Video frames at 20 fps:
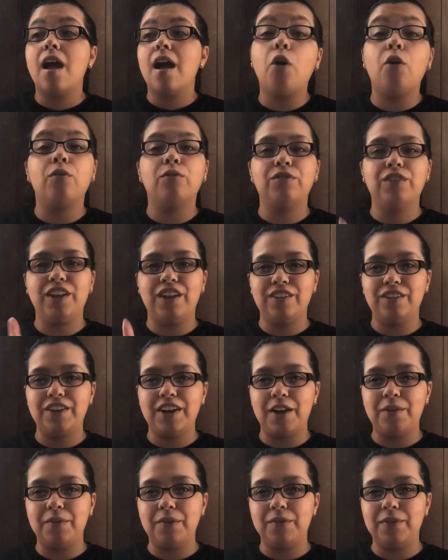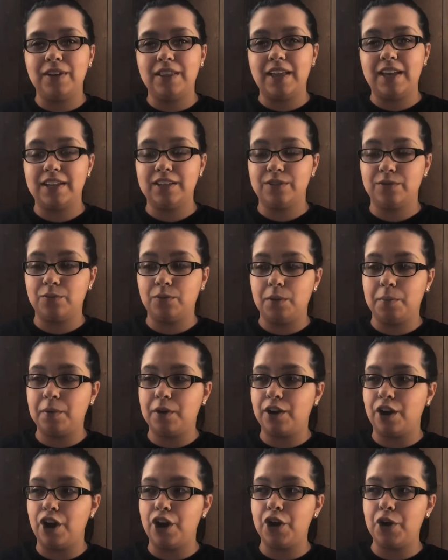Oh, the other night we realized we
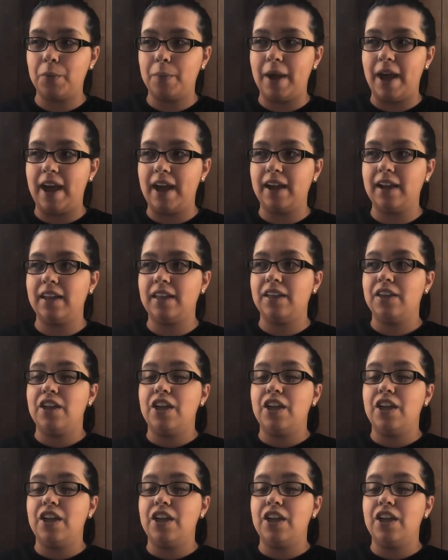put her on her back,